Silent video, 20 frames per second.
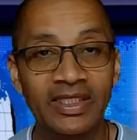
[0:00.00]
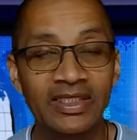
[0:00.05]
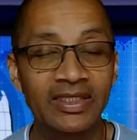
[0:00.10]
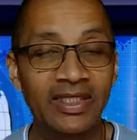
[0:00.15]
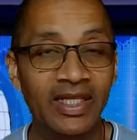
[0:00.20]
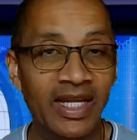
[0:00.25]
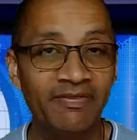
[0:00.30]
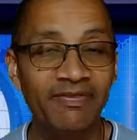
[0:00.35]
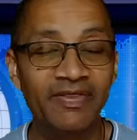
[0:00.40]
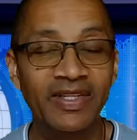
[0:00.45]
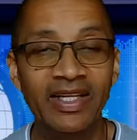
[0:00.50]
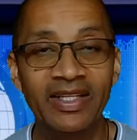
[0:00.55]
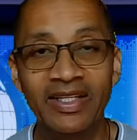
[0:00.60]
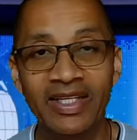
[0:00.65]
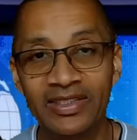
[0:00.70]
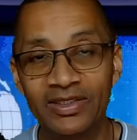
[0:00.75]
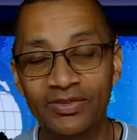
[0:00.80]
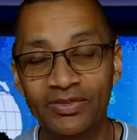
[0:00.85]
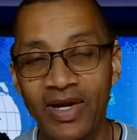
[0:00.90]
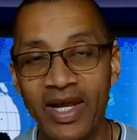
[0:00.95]
There's left
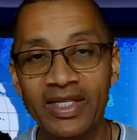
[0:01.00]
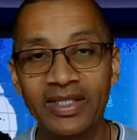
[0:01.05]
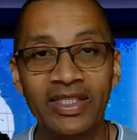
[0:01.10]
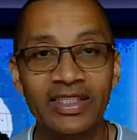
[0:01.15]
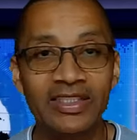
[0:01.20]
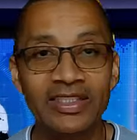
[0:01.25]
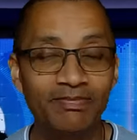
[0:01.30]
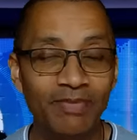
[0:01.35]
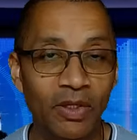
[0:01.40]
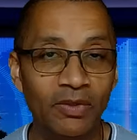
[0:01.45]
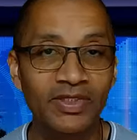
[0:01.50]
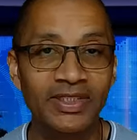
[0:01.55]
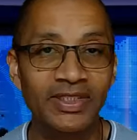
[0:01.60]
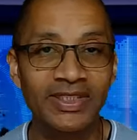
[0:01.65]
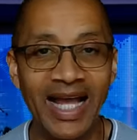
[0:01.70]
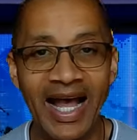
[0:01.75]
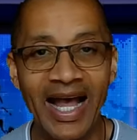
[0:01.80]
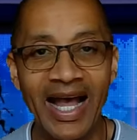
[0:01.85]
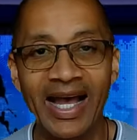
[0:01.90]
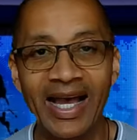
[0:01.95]
and there's right. There's both
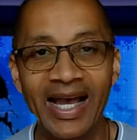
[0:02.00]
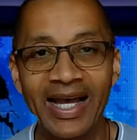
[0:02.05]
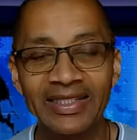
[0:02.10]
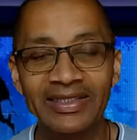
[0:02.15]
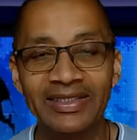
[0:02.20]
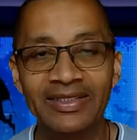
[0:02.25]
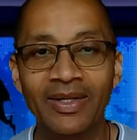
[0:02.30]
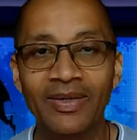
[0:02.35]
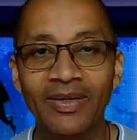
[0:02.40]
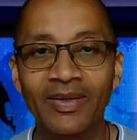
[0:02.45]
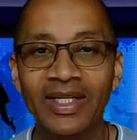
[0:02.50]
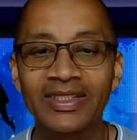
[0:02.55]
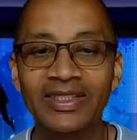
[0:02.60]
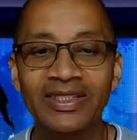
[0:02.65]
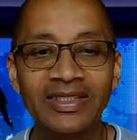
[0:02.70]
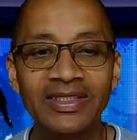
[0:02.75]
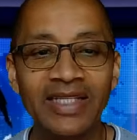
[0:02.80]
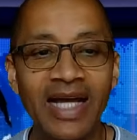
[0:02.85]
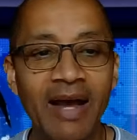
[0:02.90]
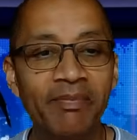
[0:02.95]
sides. So
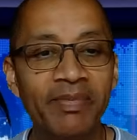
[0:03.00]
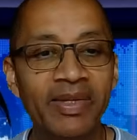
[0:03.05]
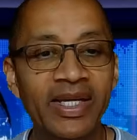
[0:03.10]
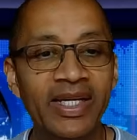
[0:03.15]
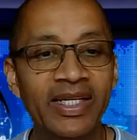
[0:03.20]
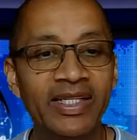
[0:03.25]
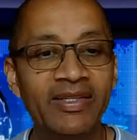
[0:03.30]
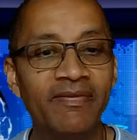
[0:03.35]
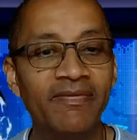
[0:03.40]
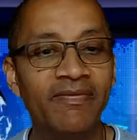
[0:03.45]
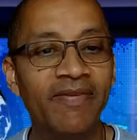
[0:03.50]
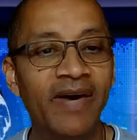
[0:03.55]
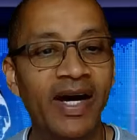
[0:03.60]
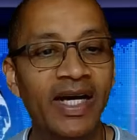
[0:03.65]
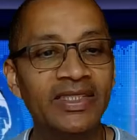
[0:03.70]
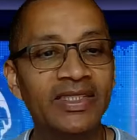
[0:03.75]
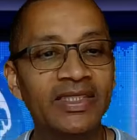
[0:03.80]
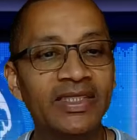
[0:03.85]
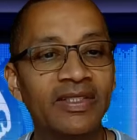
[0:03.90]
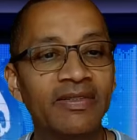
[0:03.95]
let's stop being
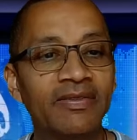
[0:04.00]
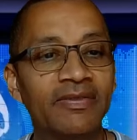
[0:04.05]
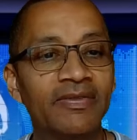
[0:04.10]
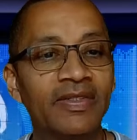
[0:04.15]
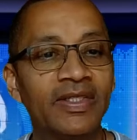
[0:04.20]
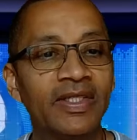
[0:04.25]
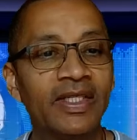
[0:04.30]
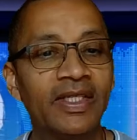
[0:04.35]
divisive.